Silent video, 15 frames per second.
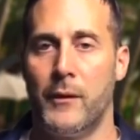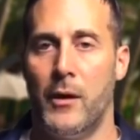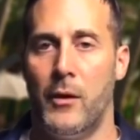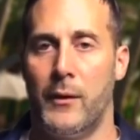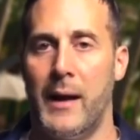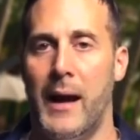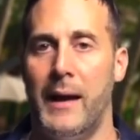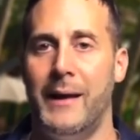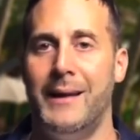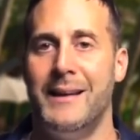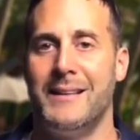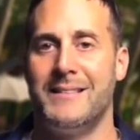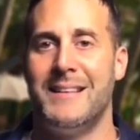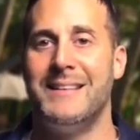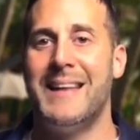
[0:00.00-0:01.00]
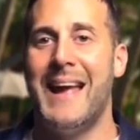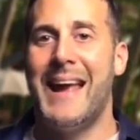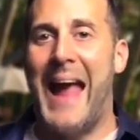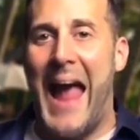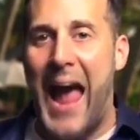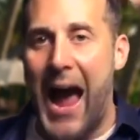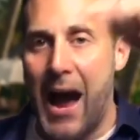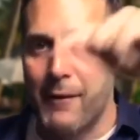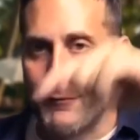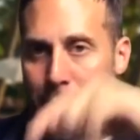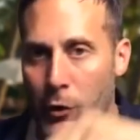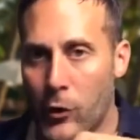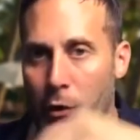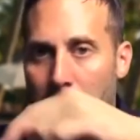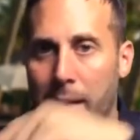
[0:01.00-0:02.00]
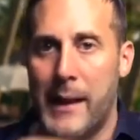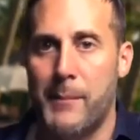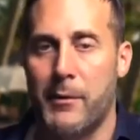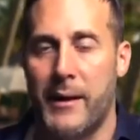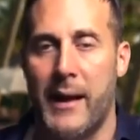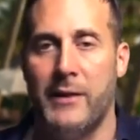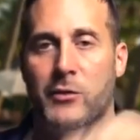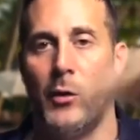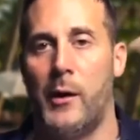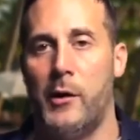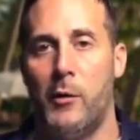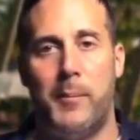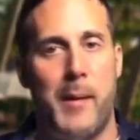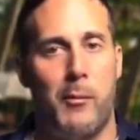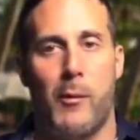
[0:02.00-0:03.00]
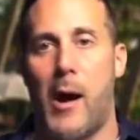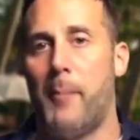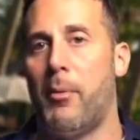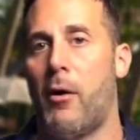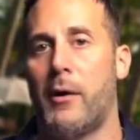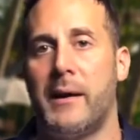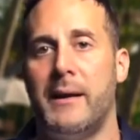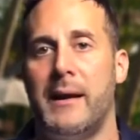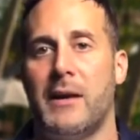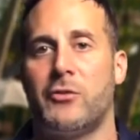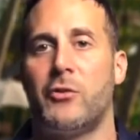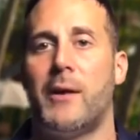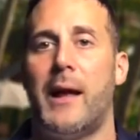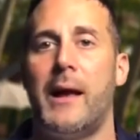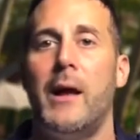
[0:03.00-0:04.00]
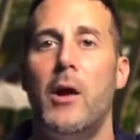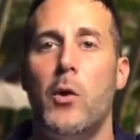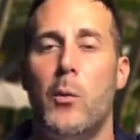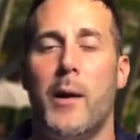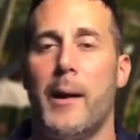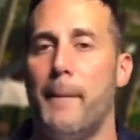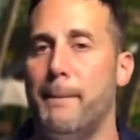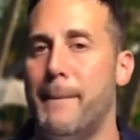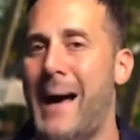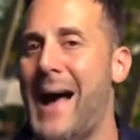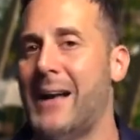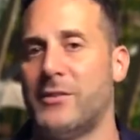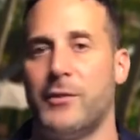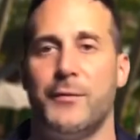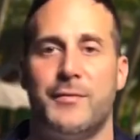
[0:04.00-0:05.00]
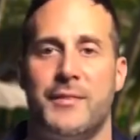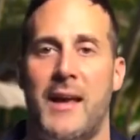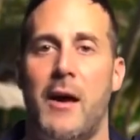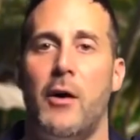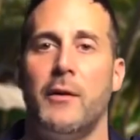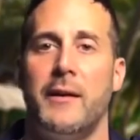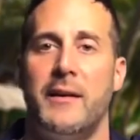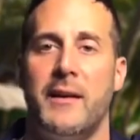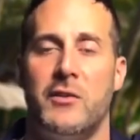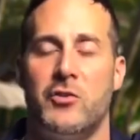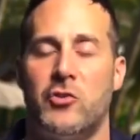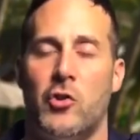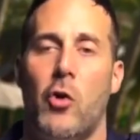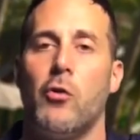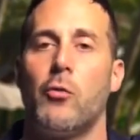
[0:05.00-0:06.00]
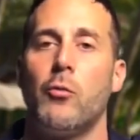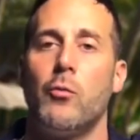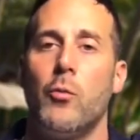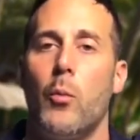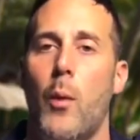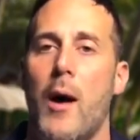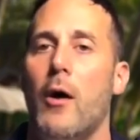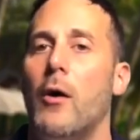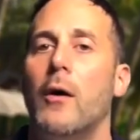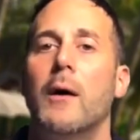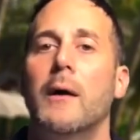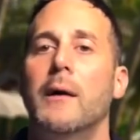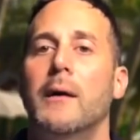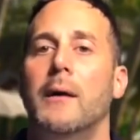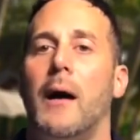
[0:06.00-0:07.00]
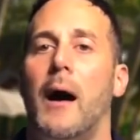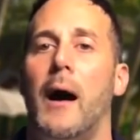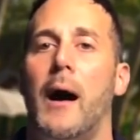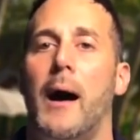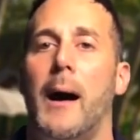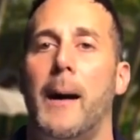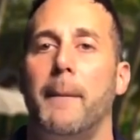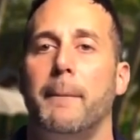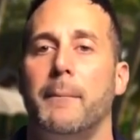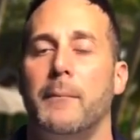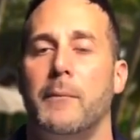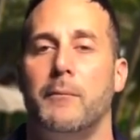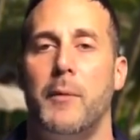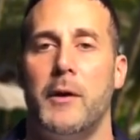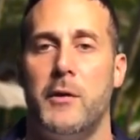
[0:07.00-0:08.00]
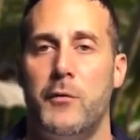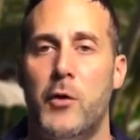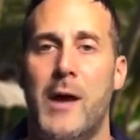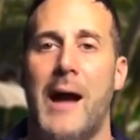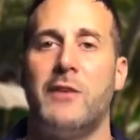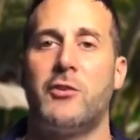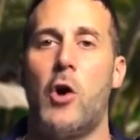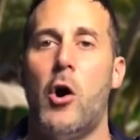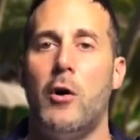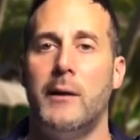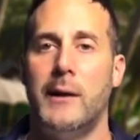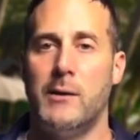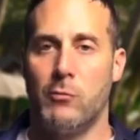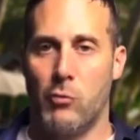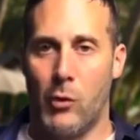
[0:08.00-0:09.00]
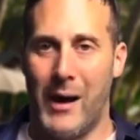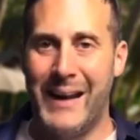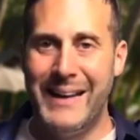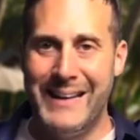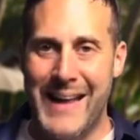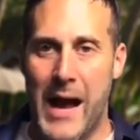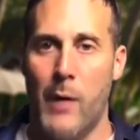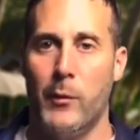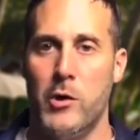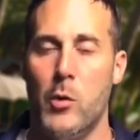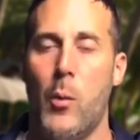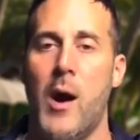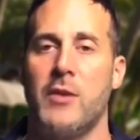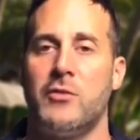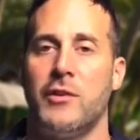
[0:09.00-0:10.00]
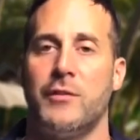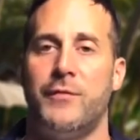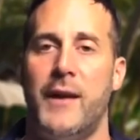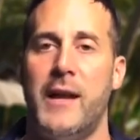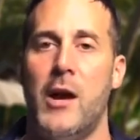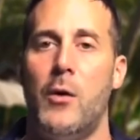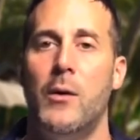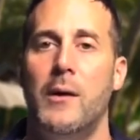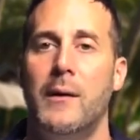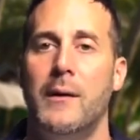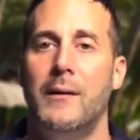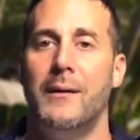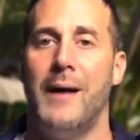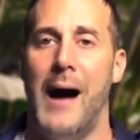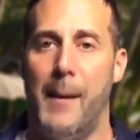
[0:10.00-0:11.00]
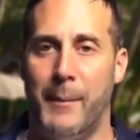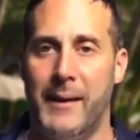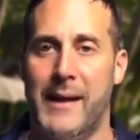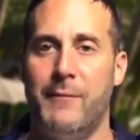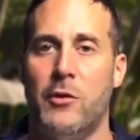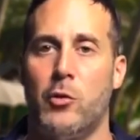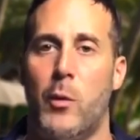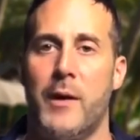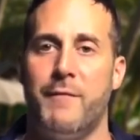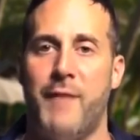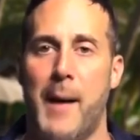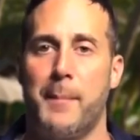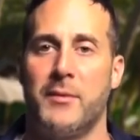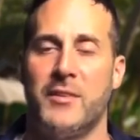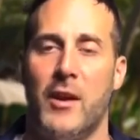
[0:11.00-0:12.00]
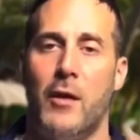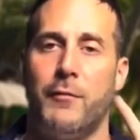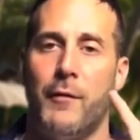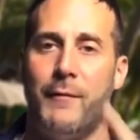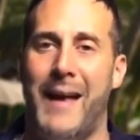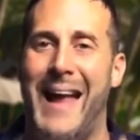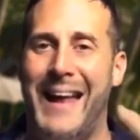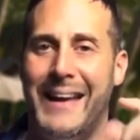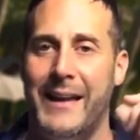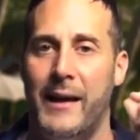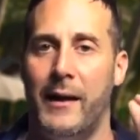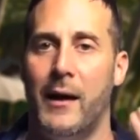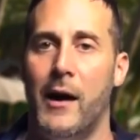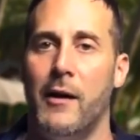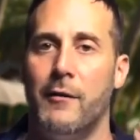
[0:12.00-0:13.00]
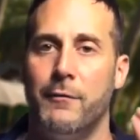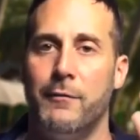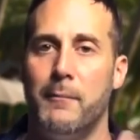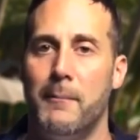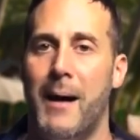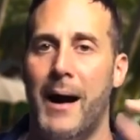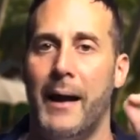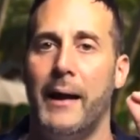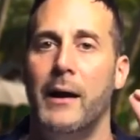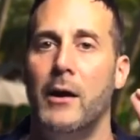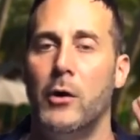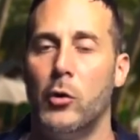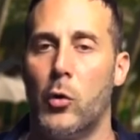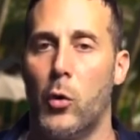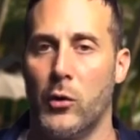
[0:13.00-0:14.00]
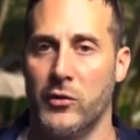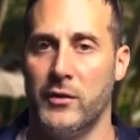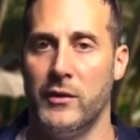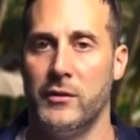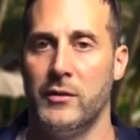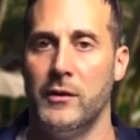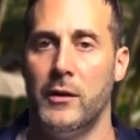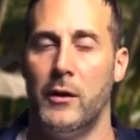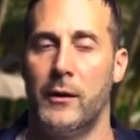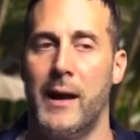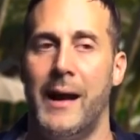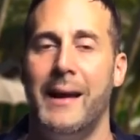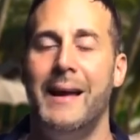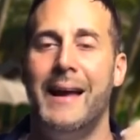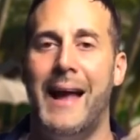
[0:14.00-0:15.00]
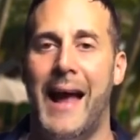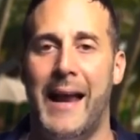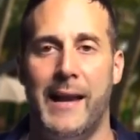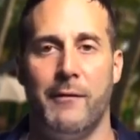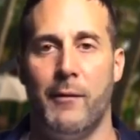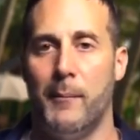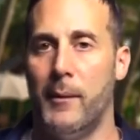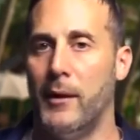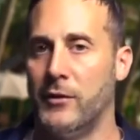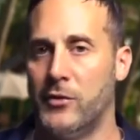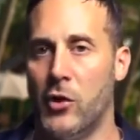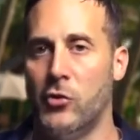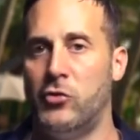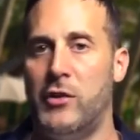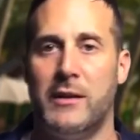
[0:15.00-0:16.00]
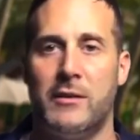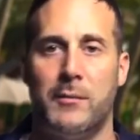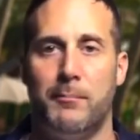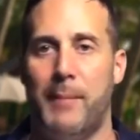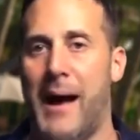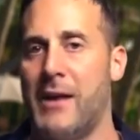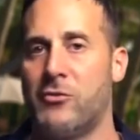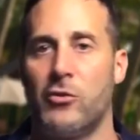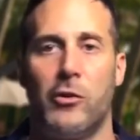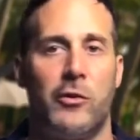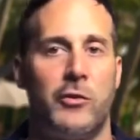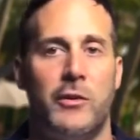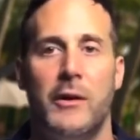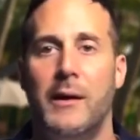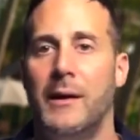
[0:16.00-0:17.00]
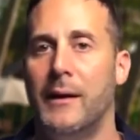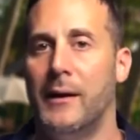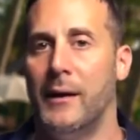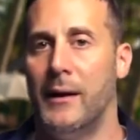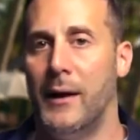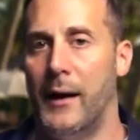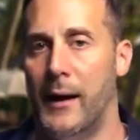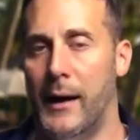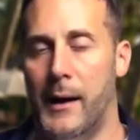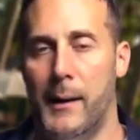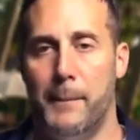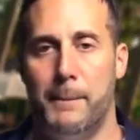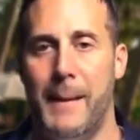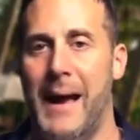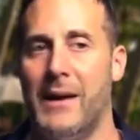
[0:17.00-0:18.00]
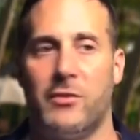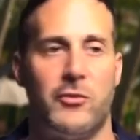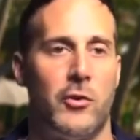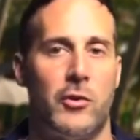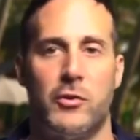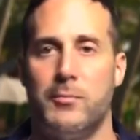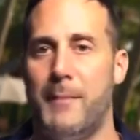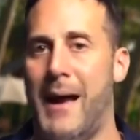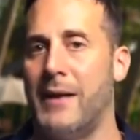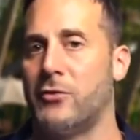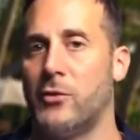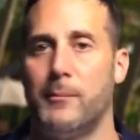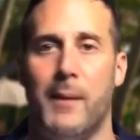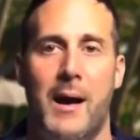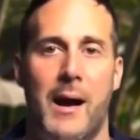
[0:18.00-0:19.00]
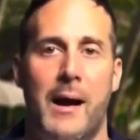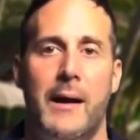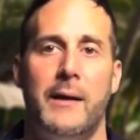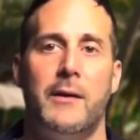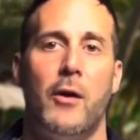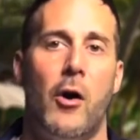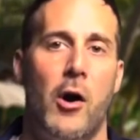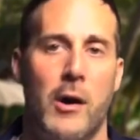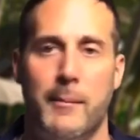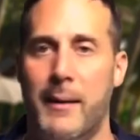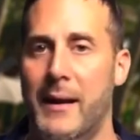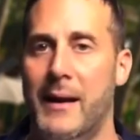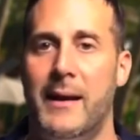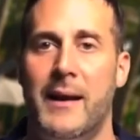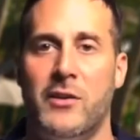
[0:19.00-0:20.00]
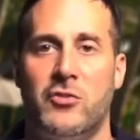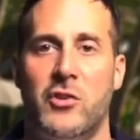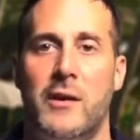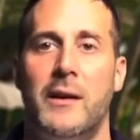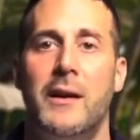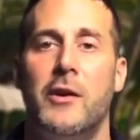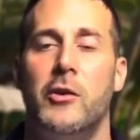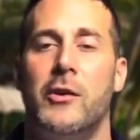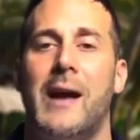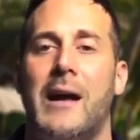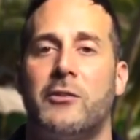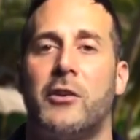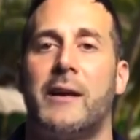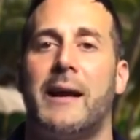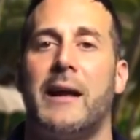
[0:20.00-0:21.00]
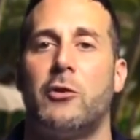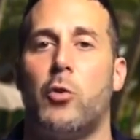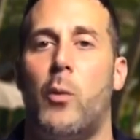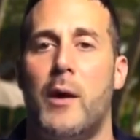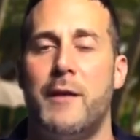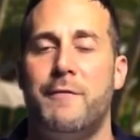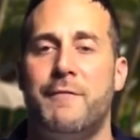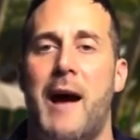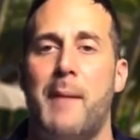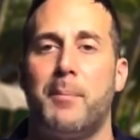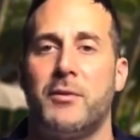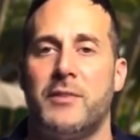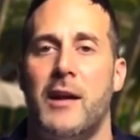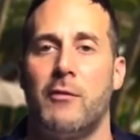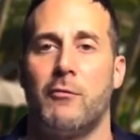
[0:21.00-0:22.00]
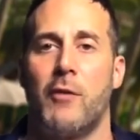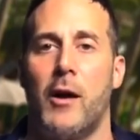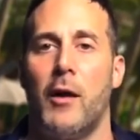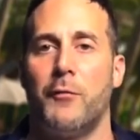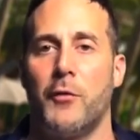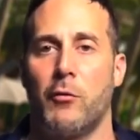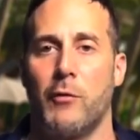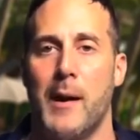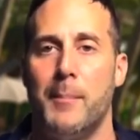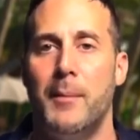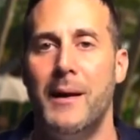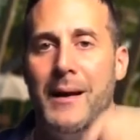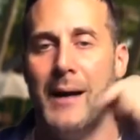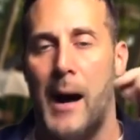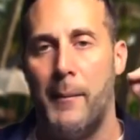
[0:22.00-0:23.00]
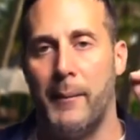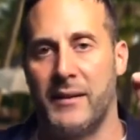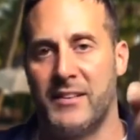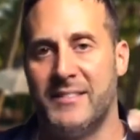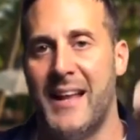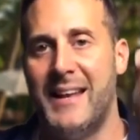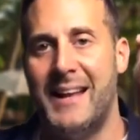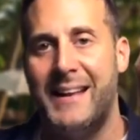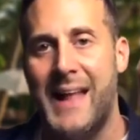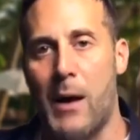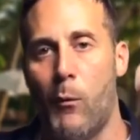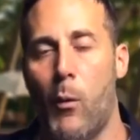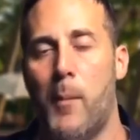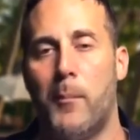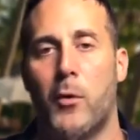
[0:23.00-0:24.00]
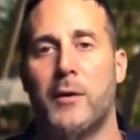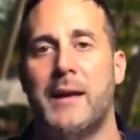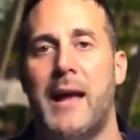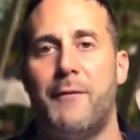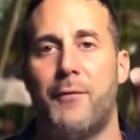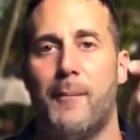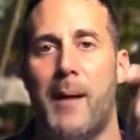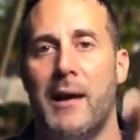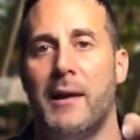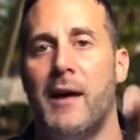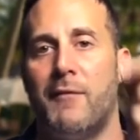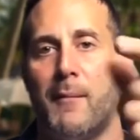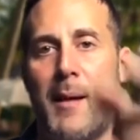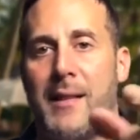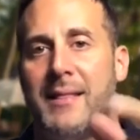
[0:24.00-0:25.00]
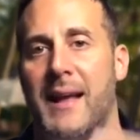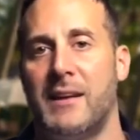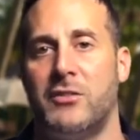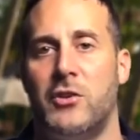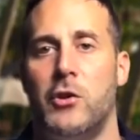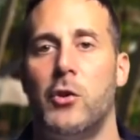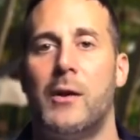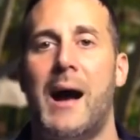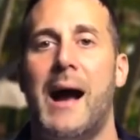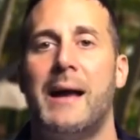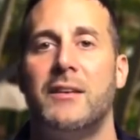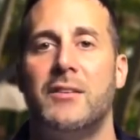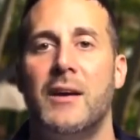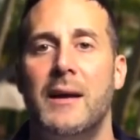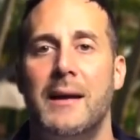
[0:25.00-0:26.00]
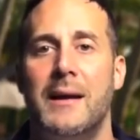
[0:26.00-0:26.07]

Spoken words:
okay, is the day after Labor Day. So I know people were out partying yesterday. We had a massive sale that did so well. But if you guys call in right now when you watch this video, I'm going to give you 25% off of any of my courses, okay? Any of them, associates, bachelors, masters, mastermind, automated edition. You guys are going to get 25% right off the rip. I'm extending that one more day for my love and my thanks to you guys